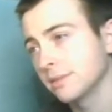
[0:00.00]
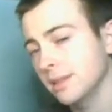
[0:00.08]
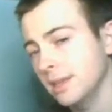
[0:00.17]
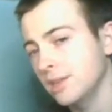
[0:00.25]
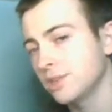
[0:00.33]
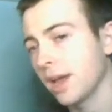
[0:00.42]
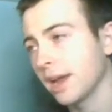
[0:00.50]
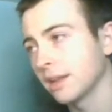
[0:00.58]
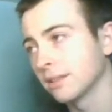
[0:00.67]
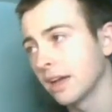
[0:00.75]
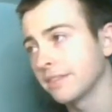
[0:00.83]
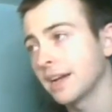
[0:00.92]
E-Giant
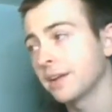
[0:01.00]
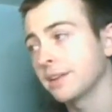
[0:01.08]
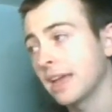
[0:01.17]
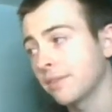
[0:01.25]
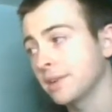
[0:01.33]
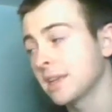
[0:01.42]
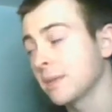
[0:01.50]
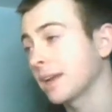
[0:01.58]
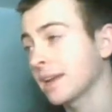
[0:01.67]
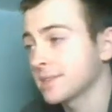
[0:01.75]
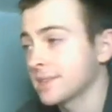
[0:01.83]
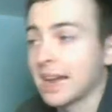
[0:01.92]
and Lava Hound every time.
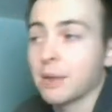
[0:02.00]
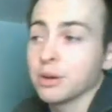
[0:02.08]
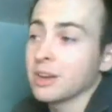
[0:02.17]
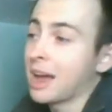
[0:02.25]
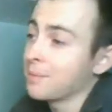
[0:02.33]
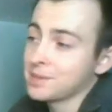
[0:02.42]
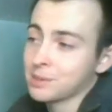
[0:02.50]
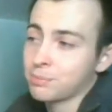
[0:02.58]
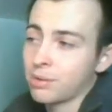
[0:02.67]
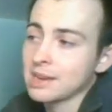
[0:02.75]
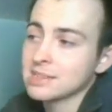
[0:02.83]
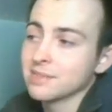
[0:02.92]
Like I said, I would not be
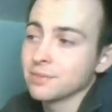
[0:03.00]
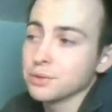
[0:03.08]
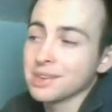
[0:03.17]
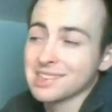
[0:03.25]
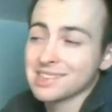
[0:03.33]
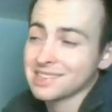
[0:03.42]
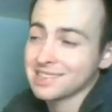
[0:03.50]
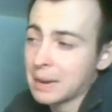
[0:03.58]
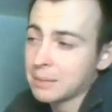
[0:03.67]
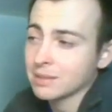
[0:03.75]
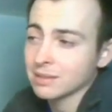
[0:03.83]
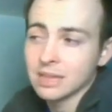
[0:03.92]
surprised if Lucas
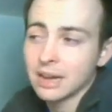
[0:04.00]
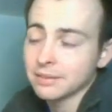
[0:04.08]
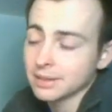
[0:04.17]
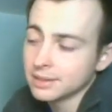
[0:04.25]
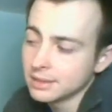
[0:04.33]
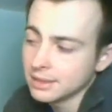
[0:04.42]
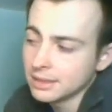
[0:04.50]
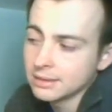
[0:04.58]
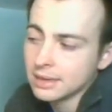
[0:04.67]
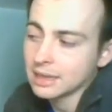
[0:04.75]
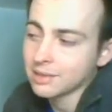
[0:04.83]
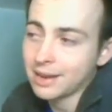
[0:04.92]
sniped the Lava
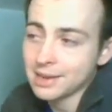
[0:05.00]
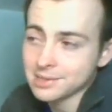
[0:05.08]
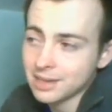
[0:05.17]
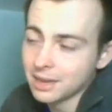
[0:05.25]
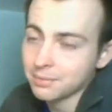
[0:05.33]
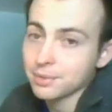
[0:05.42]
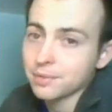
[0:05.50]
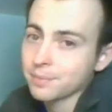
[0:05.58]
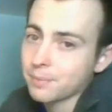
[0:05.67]
in the last game.